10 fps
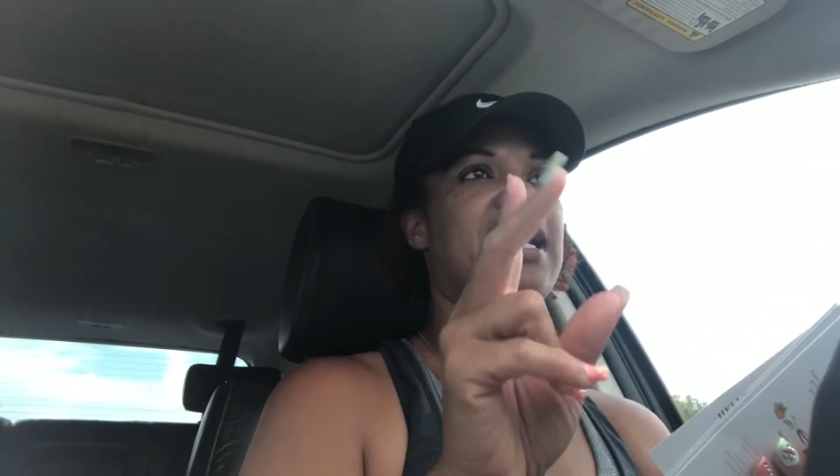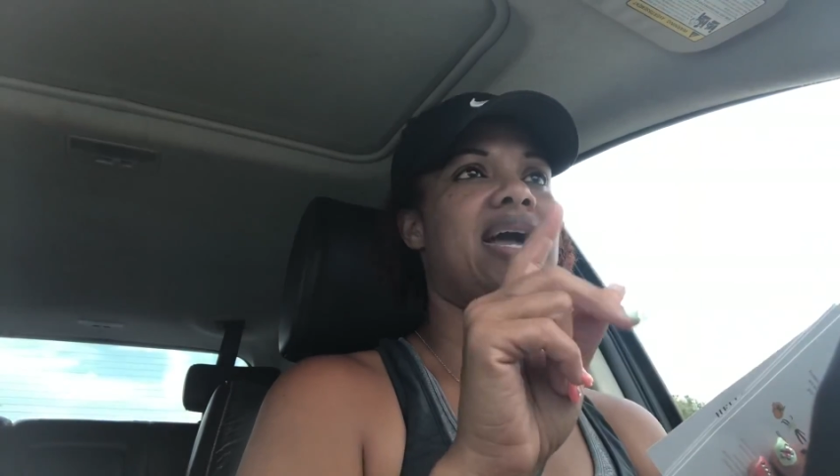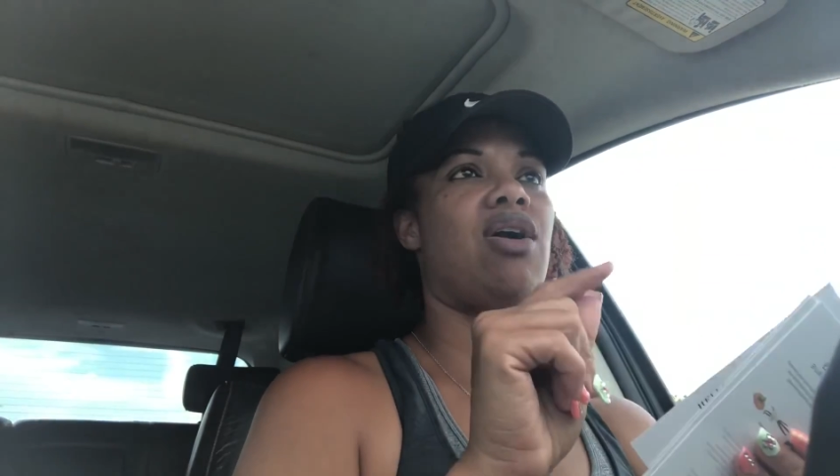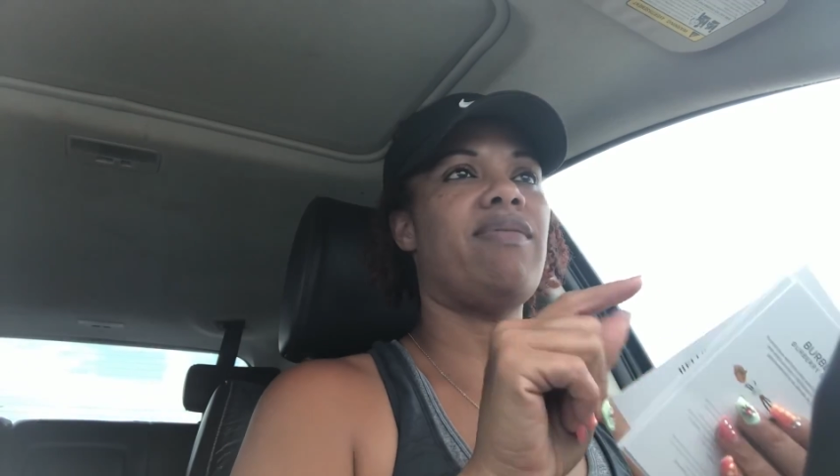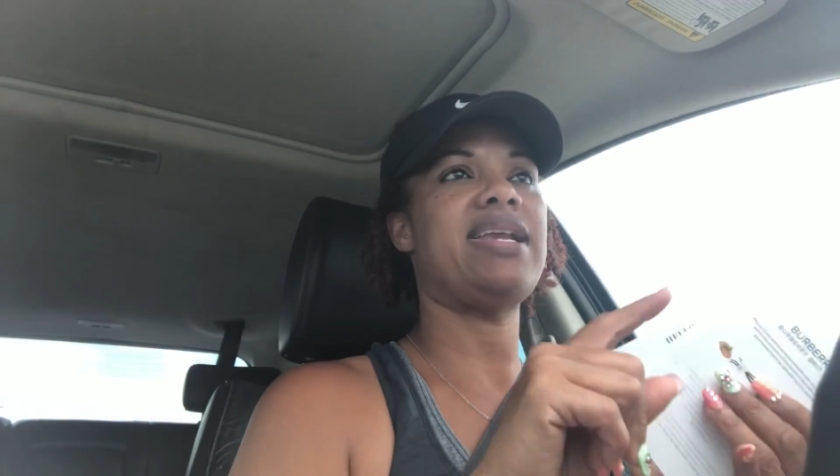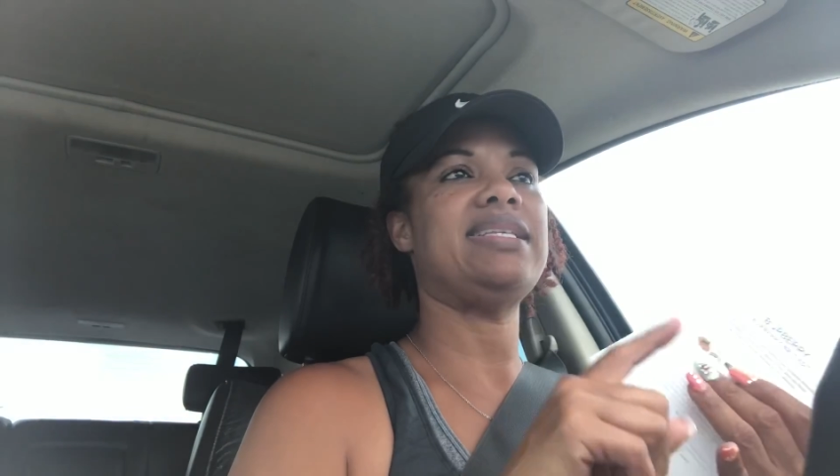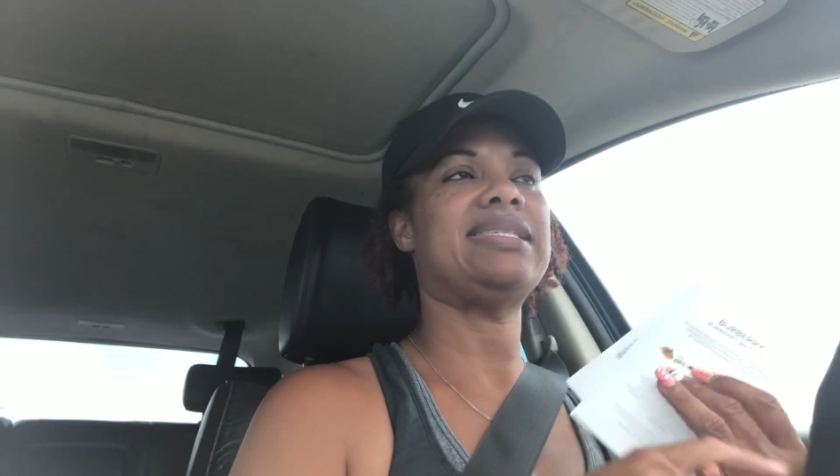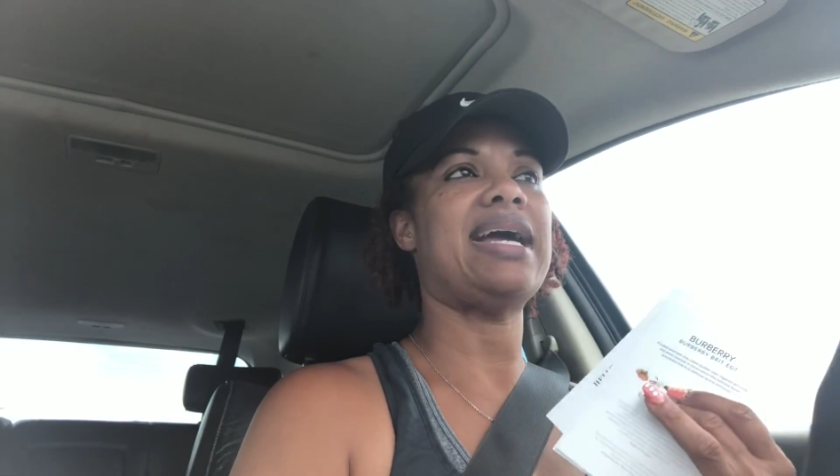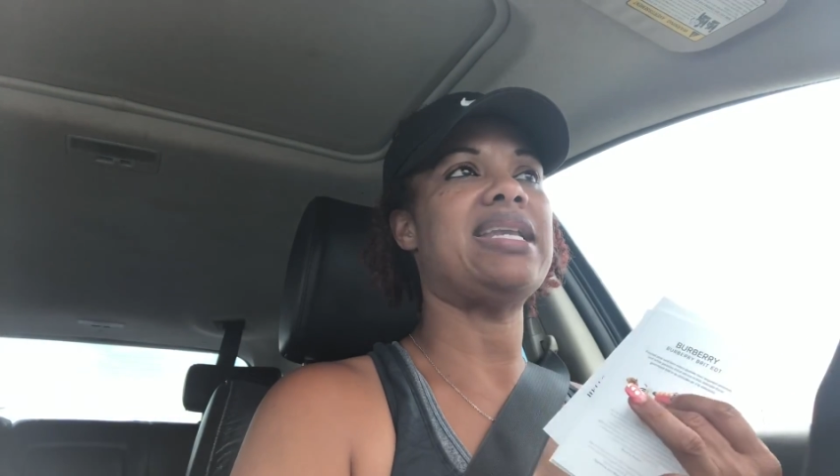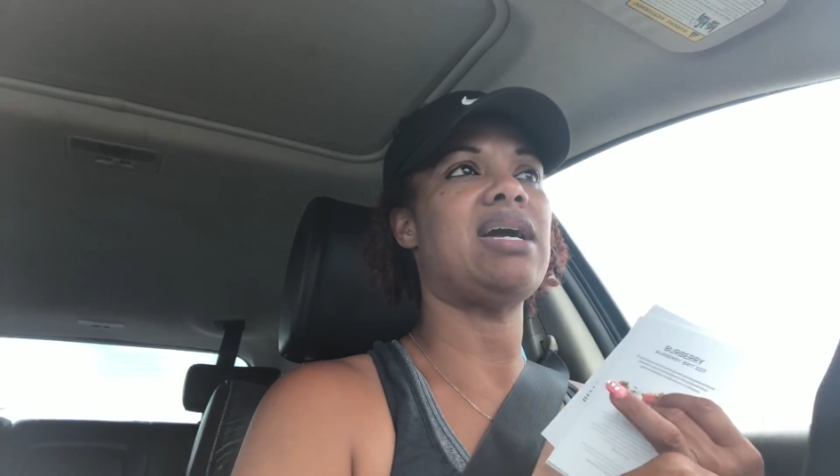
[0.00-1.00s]
I already
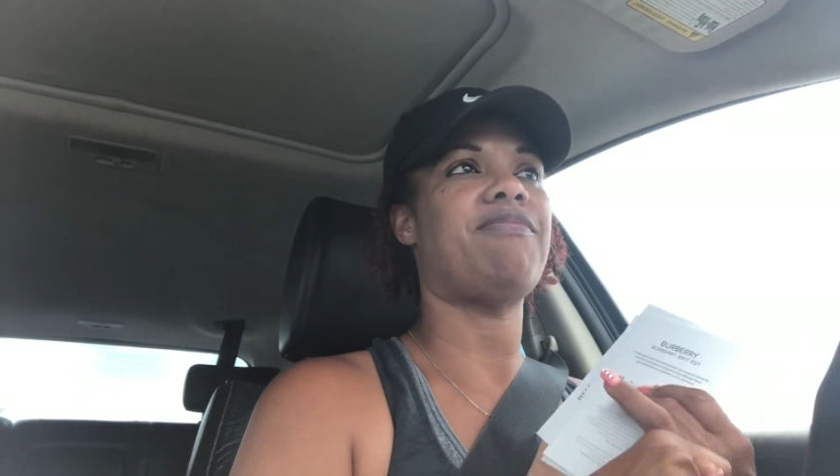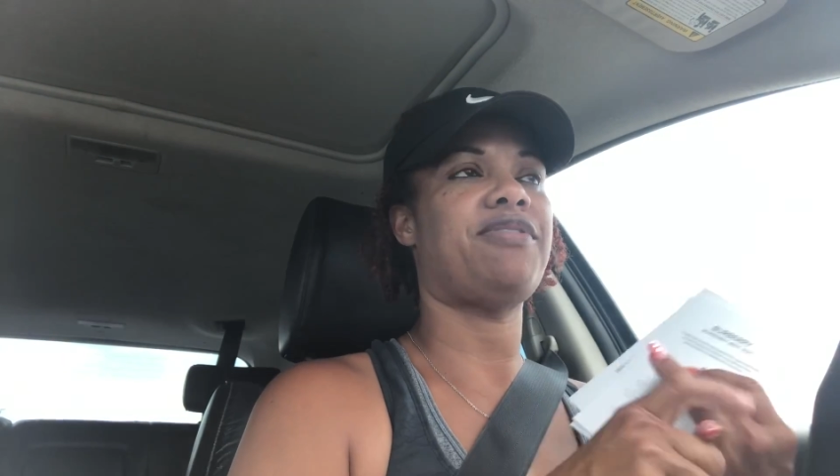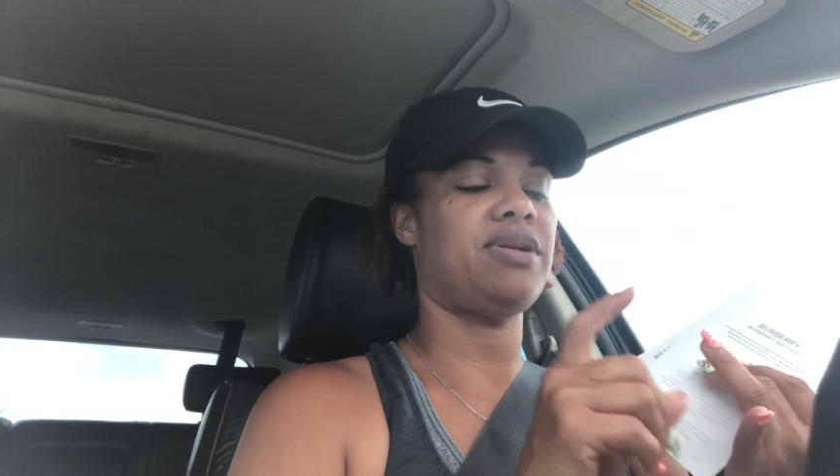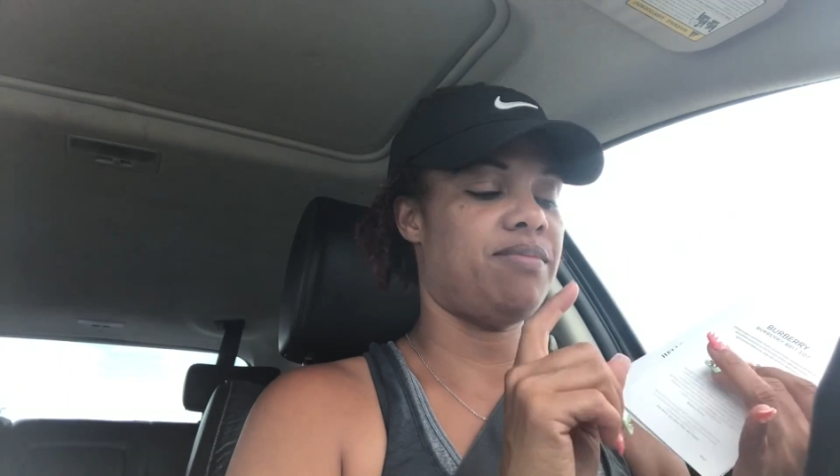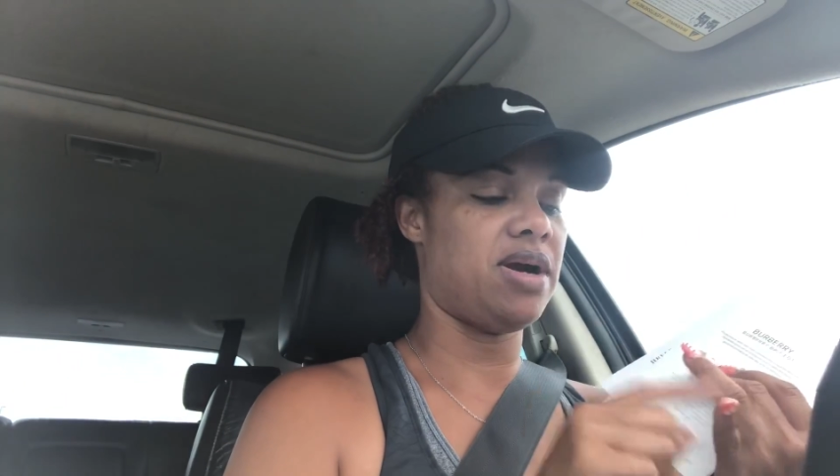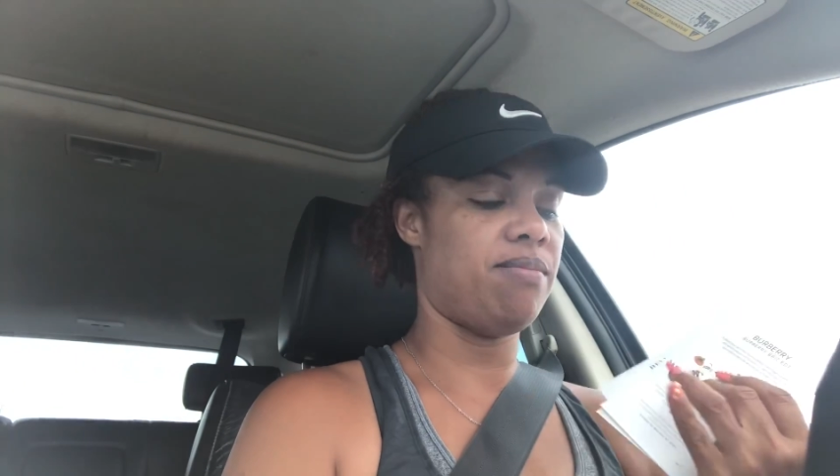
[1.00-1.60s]
signed up for my,